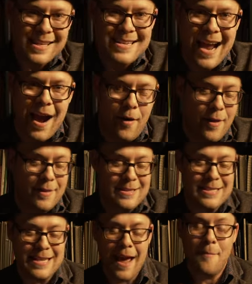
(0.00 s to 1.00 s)
Now, the
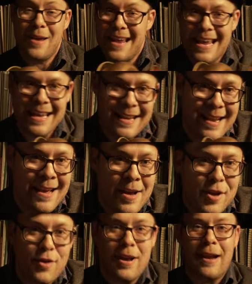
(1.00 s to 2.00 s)
stem in,
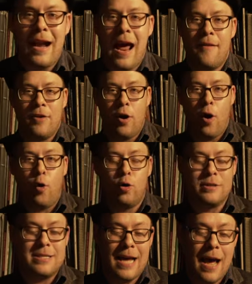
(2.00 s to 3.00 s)
you get kind of an
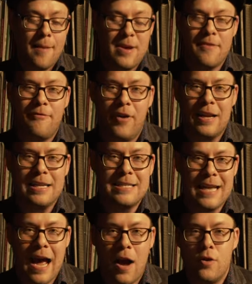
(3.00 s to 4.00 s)
old-timey, funny
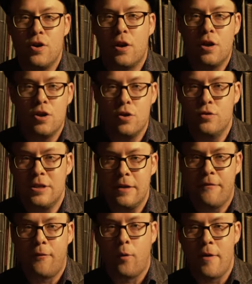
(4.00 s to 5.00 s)
sound. You can use
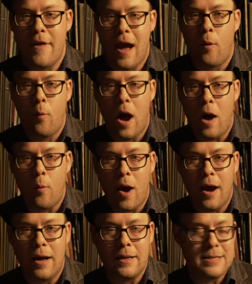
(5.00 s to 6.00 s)
it for that
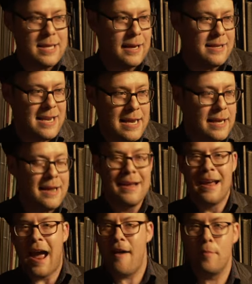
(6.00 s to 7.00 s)
wah-wah technique.
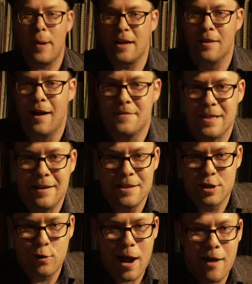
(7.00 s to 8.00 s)
Everybody loves it.
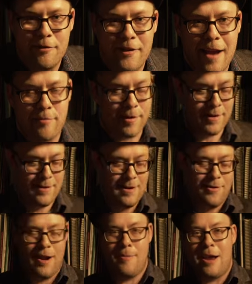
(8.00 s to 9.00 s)
It's a crowd favorite. You
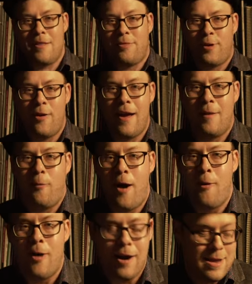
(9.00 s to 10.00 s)
know what I mean? Throw that
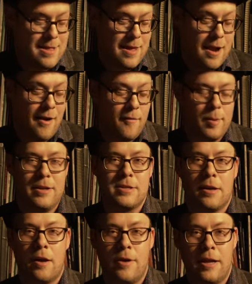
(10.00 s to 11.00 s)
wah-wah in there. Everybody's
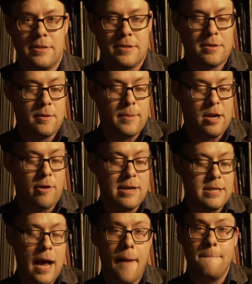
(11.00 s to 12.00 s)
going to go nuts. It's going to be a
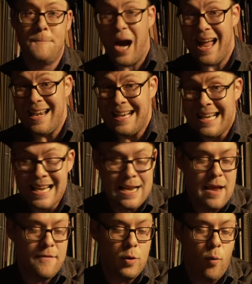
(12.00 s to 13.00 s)
great time. But
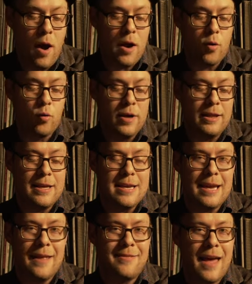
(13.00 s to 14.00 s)
if you want to
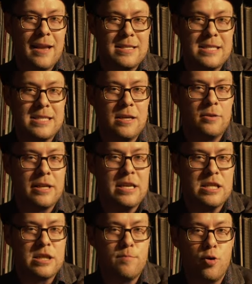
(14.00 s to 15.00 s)
really get that
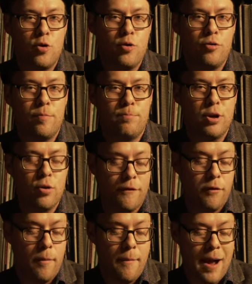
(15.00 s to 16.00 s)
silky, smooth,
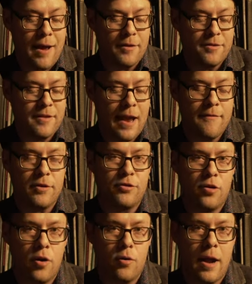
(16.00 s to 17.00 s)
beautiful Miles Davis
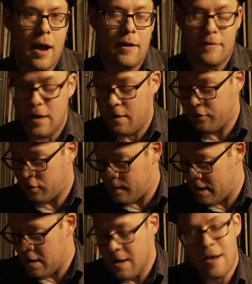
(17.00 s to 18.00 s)
tone out of the
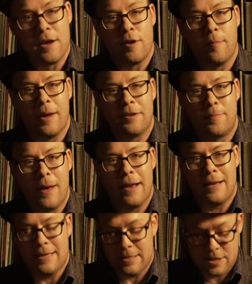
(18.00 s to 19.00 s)
instrument, your best
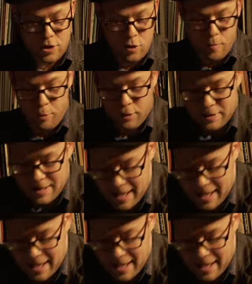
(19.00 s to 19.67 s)
bet is to put